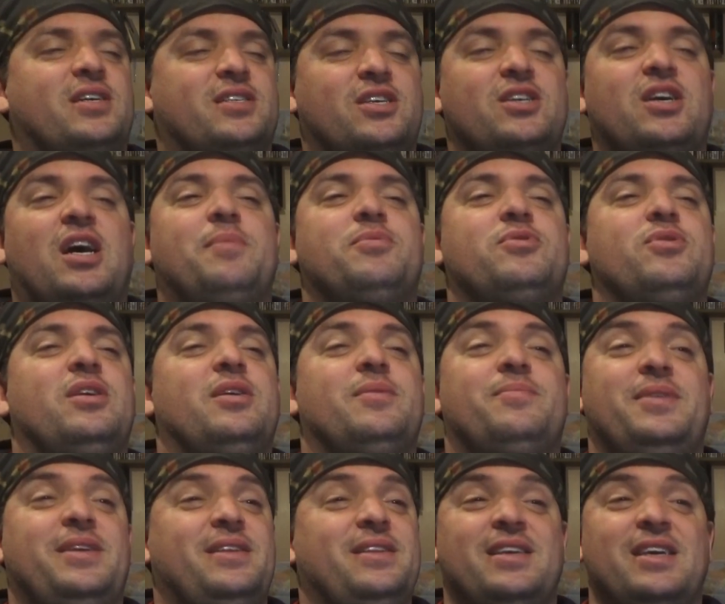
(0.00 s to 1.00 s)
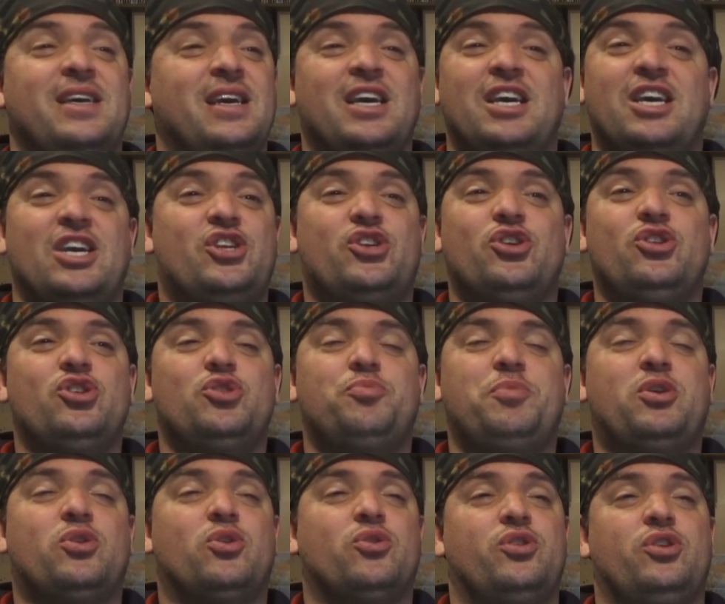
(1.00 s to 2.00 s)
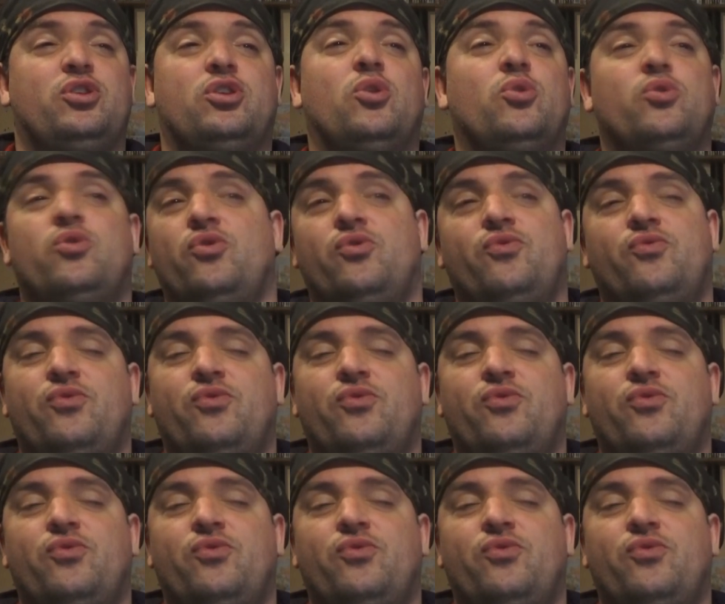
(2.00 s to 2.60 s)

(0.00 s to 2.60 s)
I absolutely, I mean, it shouldn't just be called the Goku